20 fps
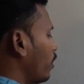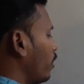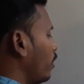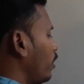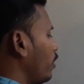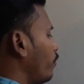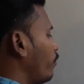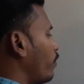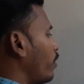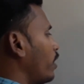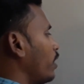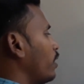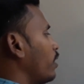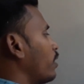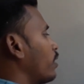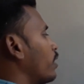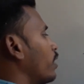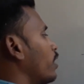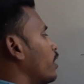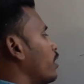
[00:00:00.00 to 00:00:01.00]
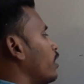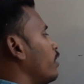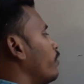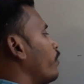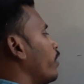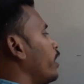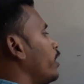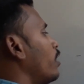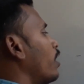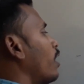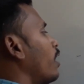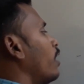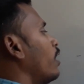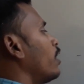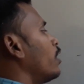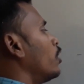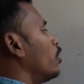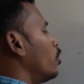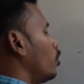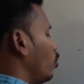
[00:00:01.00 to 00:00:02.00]
If I draw
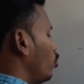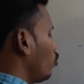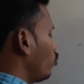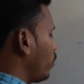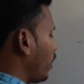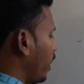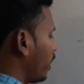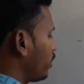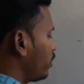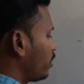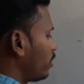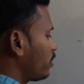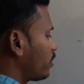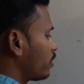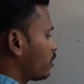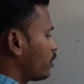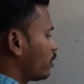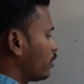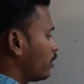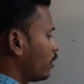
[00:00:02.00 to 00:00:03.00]
two tangents,